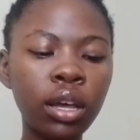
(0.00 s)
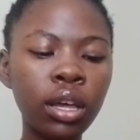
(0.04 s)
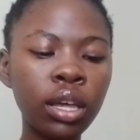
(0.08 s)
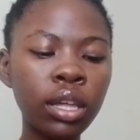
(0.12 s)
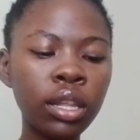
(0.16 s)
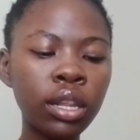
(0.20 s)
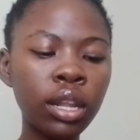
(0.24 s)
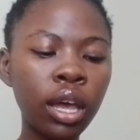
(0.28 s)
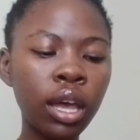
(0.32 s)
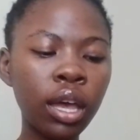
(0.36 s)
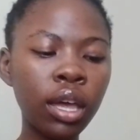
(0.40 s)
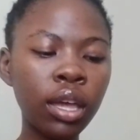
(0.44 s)

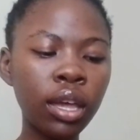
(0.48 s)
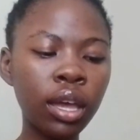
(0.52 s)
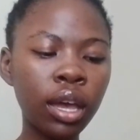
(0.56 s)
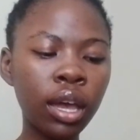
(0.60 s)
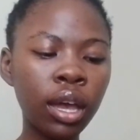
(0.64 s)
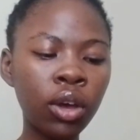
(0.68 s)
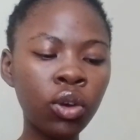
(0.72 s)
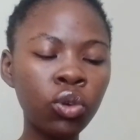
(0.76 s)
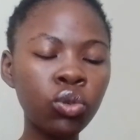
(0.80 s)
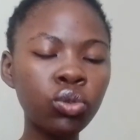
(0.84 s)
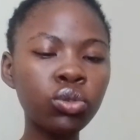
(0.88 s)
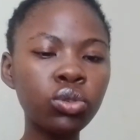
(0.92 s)
and
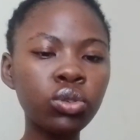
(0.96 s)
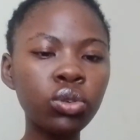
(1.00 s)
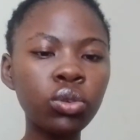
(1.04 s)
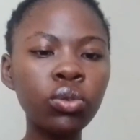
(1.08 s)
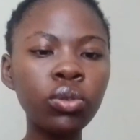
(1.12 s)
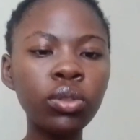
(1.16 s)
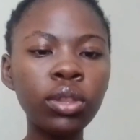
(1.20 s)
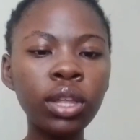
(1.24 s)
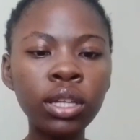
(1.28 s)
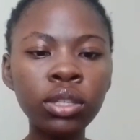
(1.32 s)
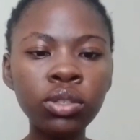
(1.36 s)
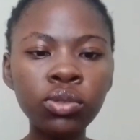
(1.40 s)

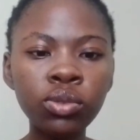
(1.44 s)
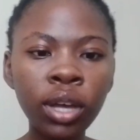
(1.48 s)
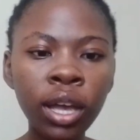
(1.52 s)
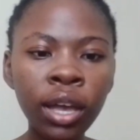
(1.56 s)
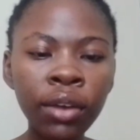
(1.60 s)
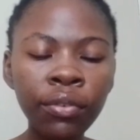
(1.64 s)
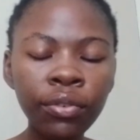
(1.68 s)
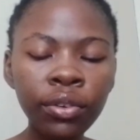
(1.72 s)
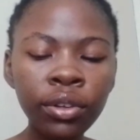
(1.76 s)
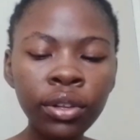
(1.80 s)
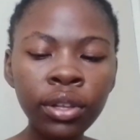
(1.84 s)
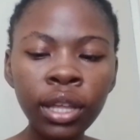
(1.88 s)
also that's
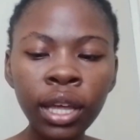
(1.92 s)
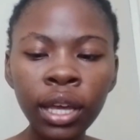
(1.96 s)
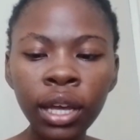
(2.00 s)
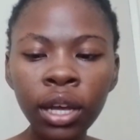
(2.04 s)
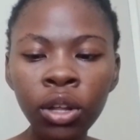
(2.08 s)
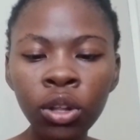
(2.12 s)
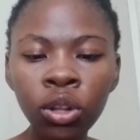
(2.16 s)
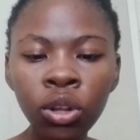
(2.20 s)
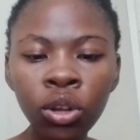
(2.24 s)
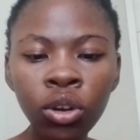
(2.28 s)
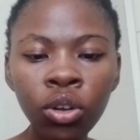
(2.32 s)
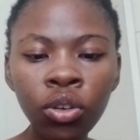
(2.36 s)
why I feel like
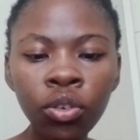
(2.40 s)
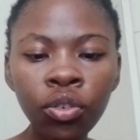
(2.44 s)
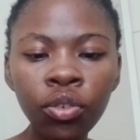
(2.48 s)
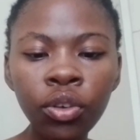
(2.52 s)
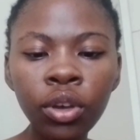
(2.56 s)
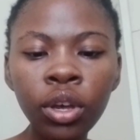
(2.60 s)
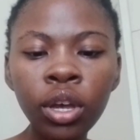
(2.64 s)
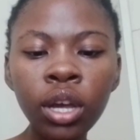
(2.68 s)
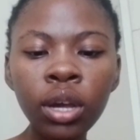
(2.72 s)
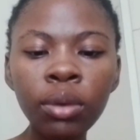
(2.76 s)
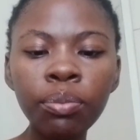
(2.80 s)
a lot of